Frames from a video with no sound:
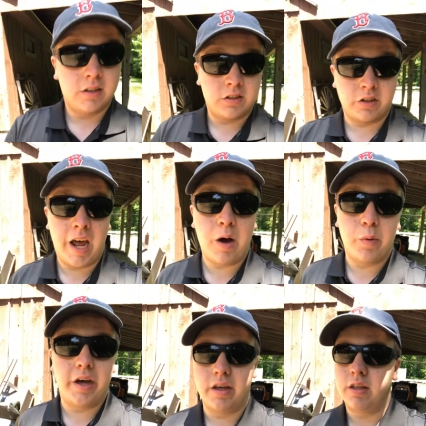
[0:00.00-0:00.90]
So that
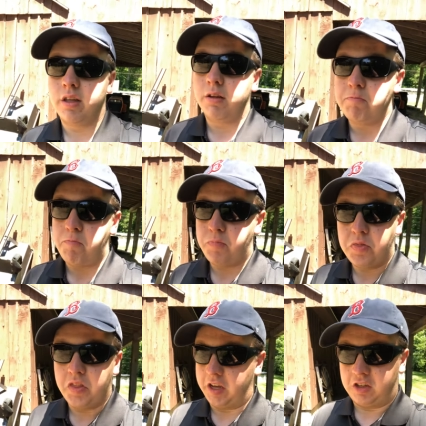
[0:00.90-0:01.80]
way,
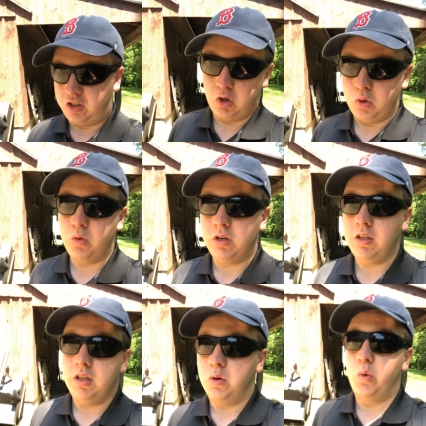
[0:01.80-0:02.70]
like soon
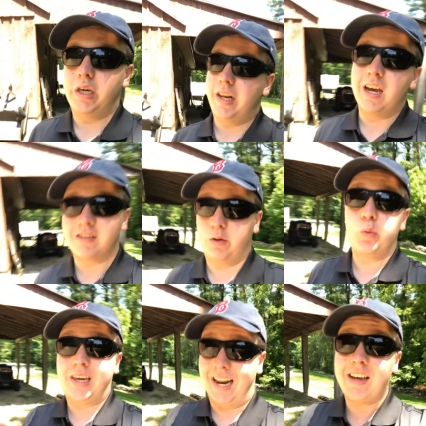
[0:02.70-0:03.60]
we can ex
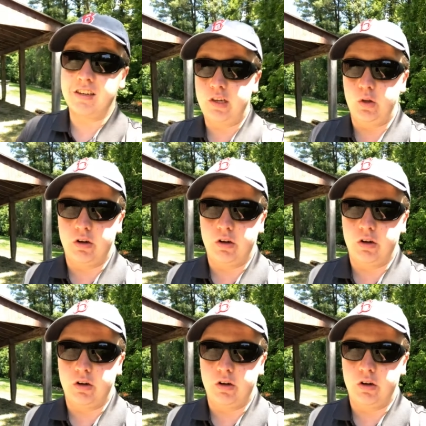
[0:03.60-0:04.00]
we can execute it,